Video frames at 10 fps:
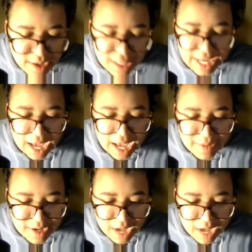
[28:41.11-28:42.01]
Like
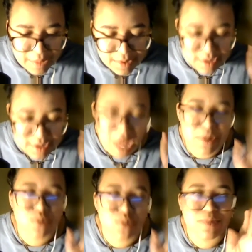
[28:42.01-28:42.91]

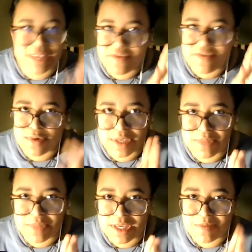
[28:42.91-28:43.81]
comical relief or
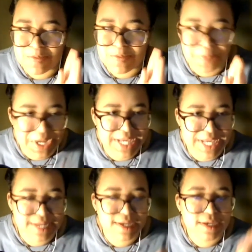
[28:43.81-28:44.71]
something,
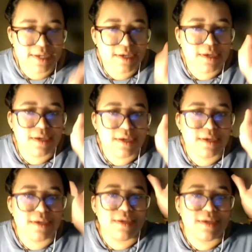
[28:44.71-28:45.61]
but
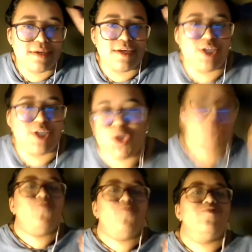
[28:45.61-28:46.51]
it took
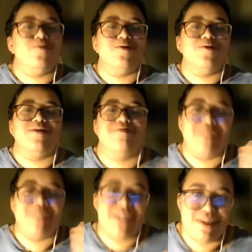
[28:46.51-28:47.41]
too long,
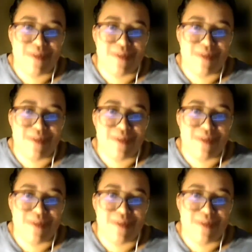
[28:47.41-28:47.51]
man.